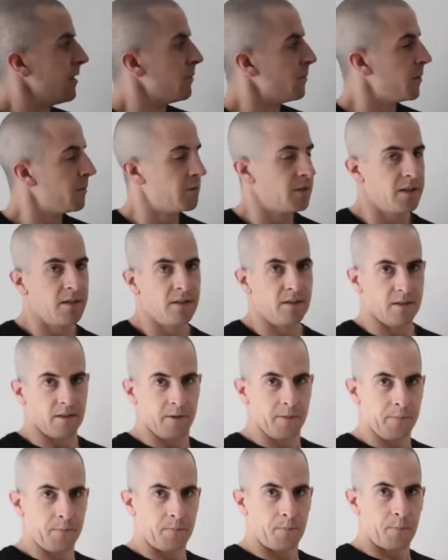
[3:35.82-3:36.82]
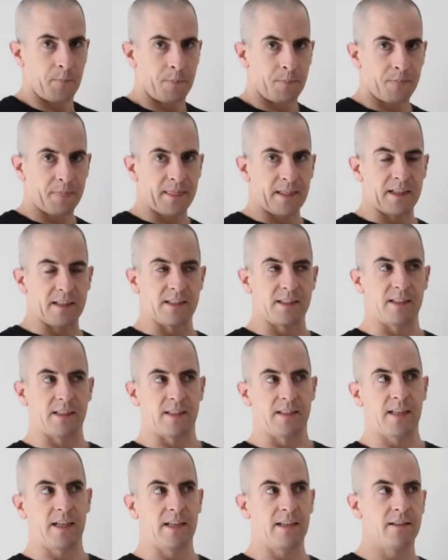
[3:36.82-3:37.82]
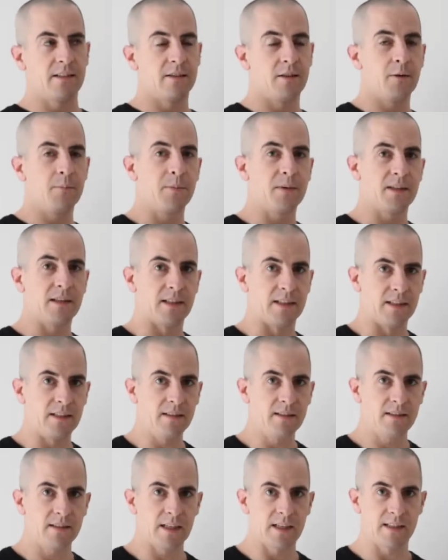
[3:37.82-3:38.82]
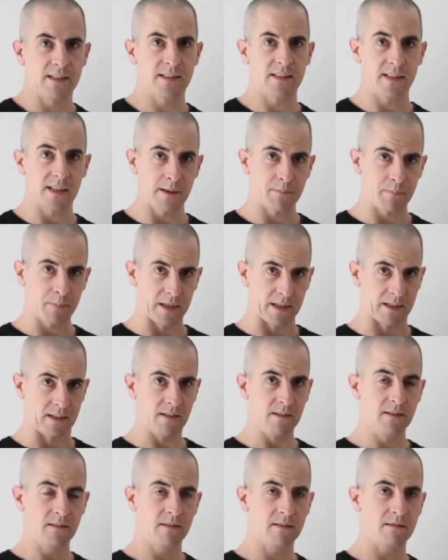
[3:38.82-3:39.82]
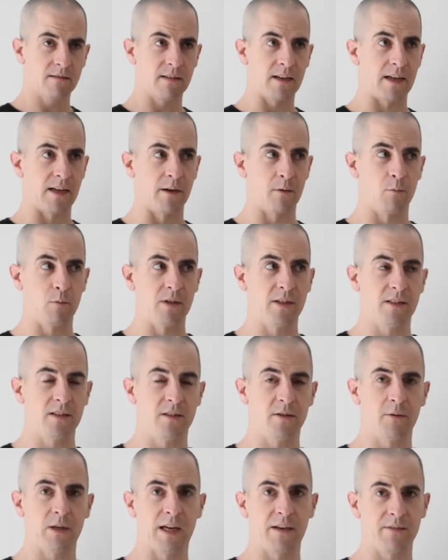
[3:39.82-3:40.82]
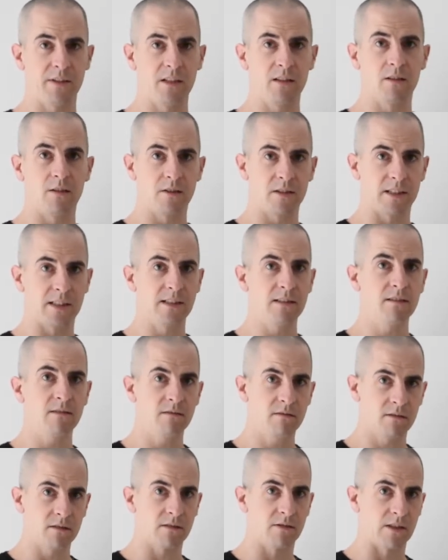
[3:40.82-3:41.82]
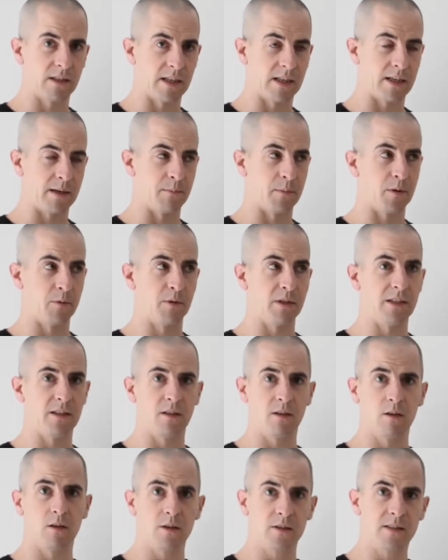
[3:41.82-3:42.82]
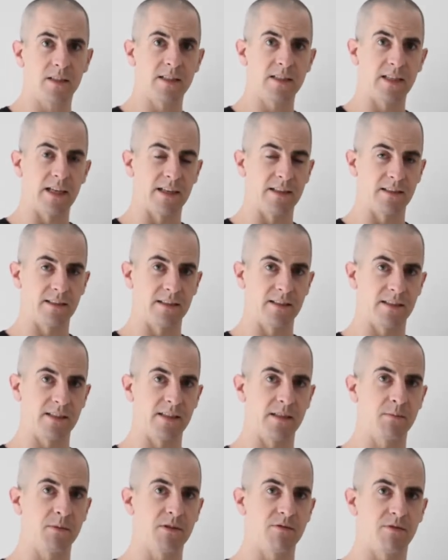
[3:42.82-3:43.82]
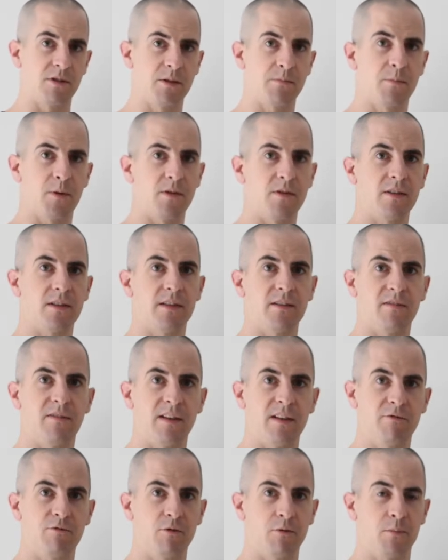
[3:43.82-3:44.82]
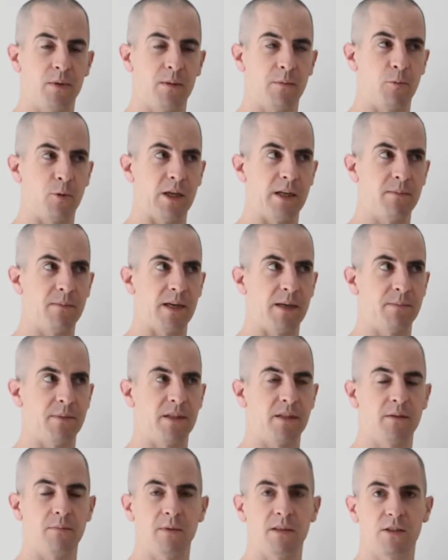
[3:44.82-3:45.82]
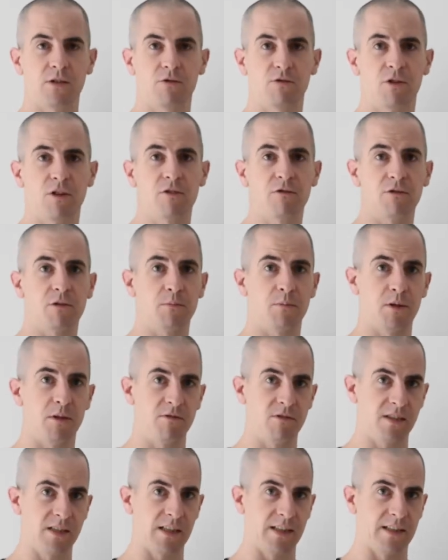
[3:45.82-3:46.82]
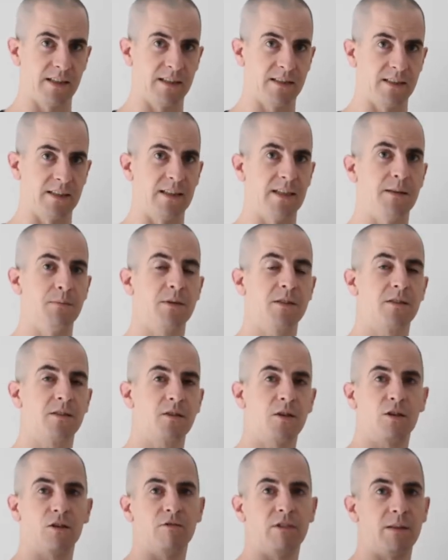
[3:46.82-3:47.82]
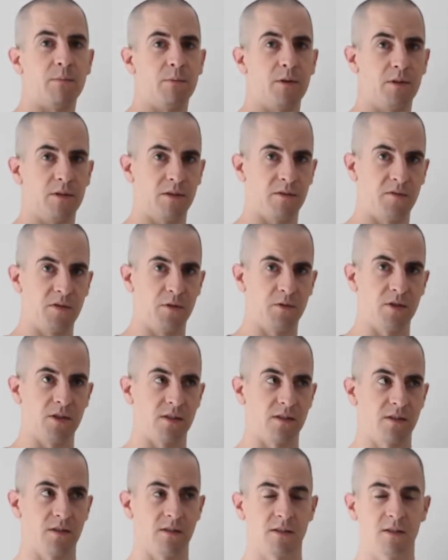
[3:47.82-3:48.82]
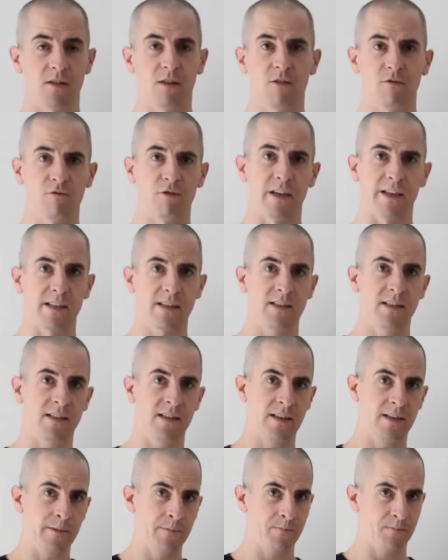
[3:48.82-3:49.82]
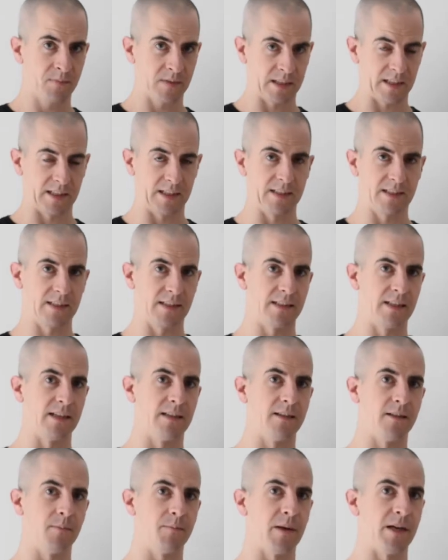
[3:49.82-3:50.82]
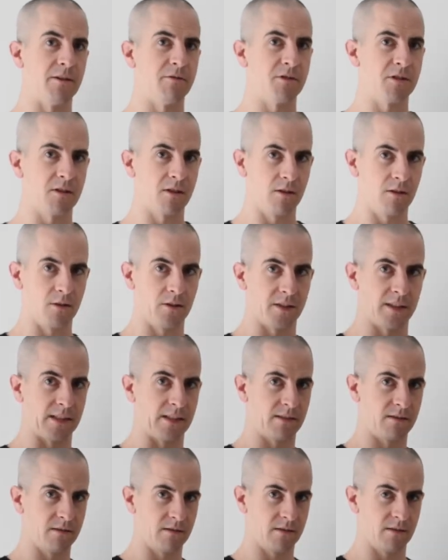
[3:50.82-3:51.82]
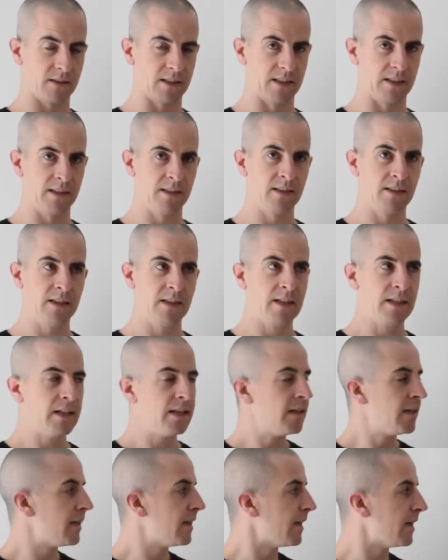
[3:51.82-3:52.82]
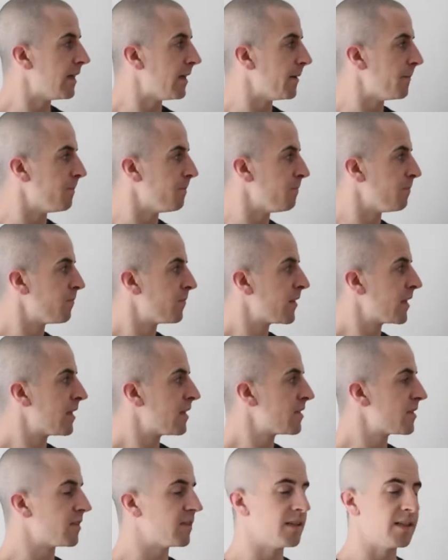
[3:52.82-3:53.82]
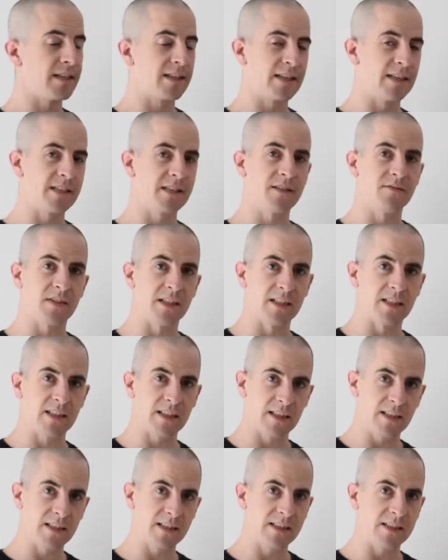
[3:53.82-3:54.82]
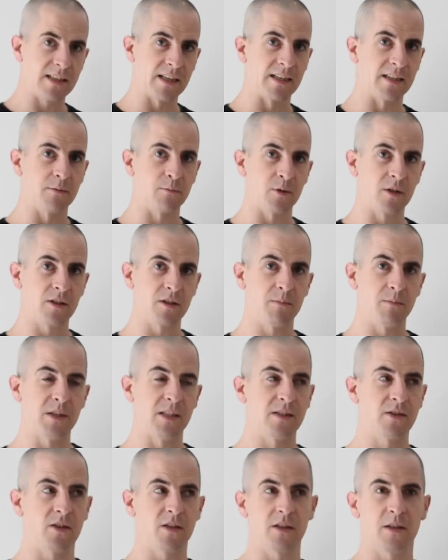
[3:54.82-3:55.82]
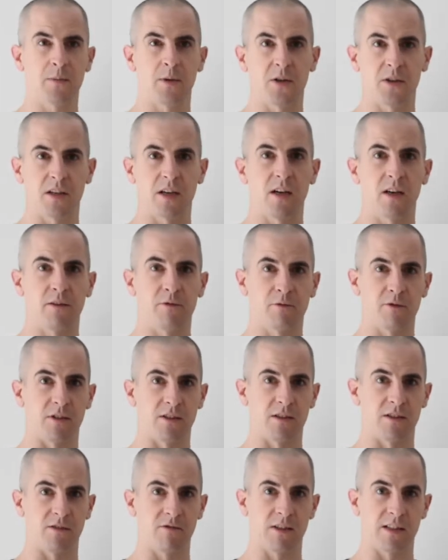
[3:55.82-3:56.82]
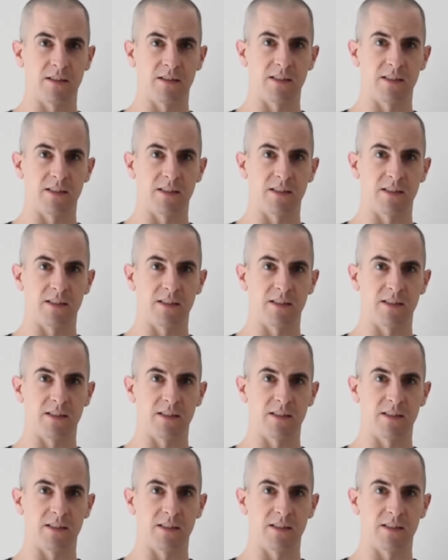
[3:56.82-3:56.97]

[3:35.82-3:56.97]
What we know is that tendinopathy tends to get better when you do heavy loading, or when you load the tendon, it seems to respond in a favourable way by becoming stronger and more resilient and able to tolerate more in the future. So it's not rest that gets a tendon better, it's loading, okay? So in the case of the Achilles tendon, we could be talking about calf raises, right?